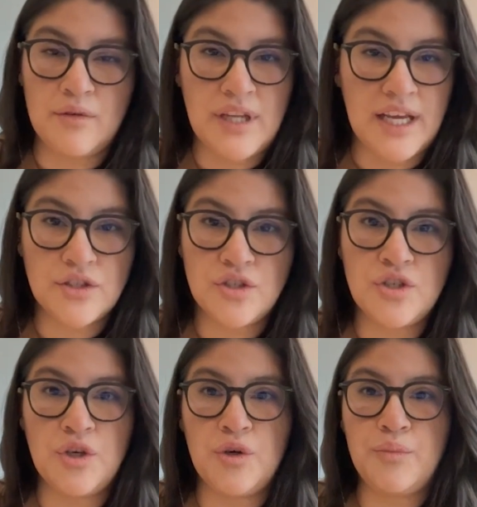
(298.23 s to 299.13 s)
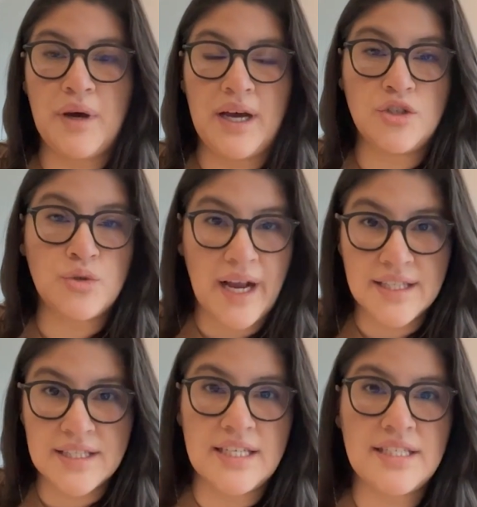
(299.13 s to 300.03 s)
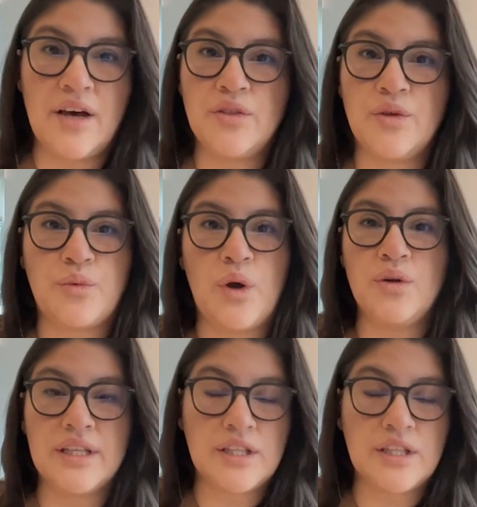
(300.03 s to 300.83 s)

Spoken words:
next to transit down the road.